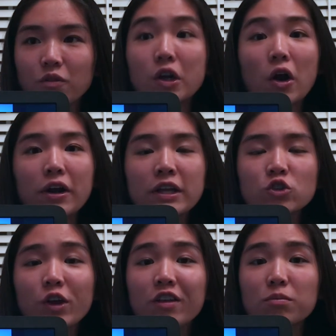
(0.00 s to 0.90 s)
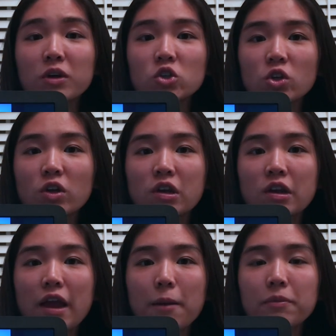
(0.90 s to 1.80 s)
Regarding
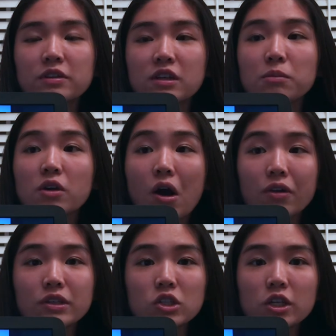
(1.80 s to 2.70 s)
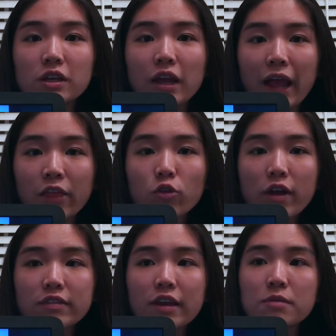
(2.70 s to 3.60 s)
transmission and epidemiology,
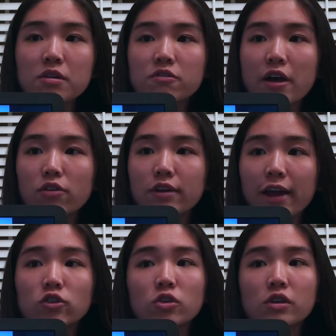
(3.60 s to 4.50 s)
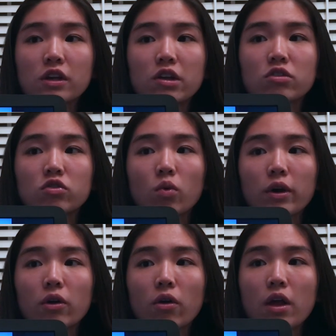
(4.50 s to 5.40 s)
anthrax can be found naturally in
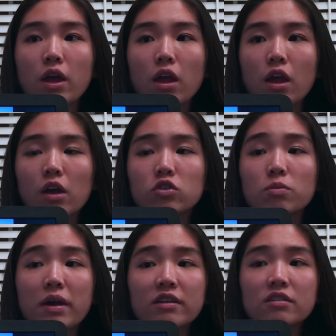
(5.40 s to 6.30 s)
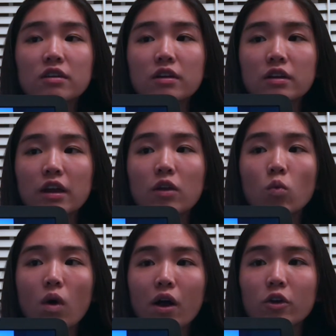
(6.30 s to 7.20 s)
soil. Domestic
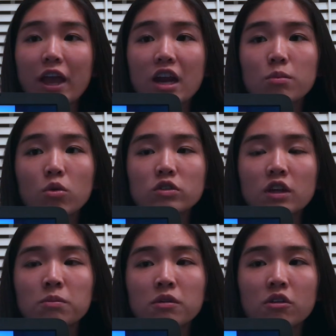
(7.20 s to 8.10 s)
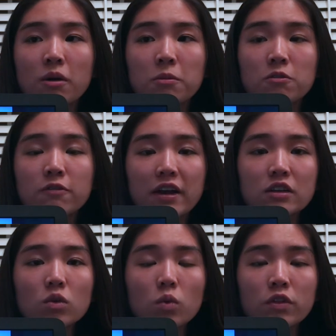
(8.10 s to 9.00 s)
and wild animals can become
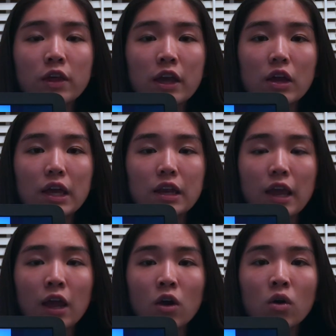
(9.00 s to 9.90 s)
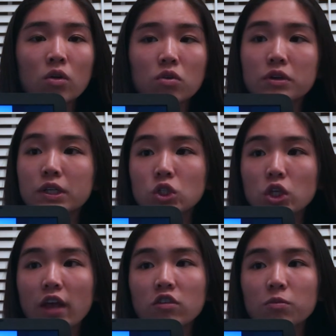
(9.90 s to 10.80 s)
infected when they inhale or
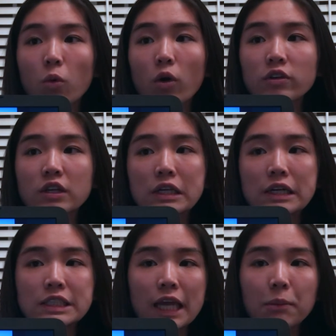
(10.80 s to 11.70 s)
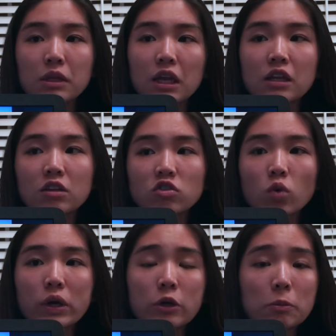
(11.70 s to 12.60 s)
ingest spores in contaminated
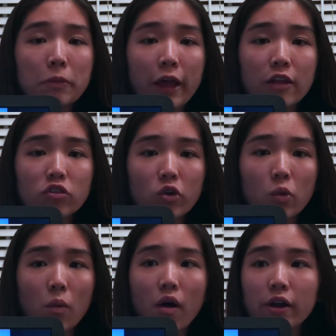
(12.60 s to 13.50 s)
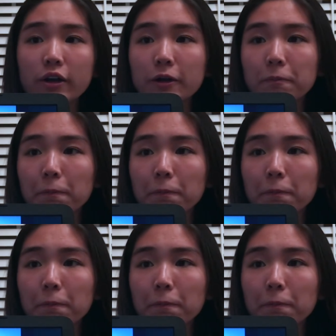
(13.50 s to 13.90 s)
soil, plants, or water.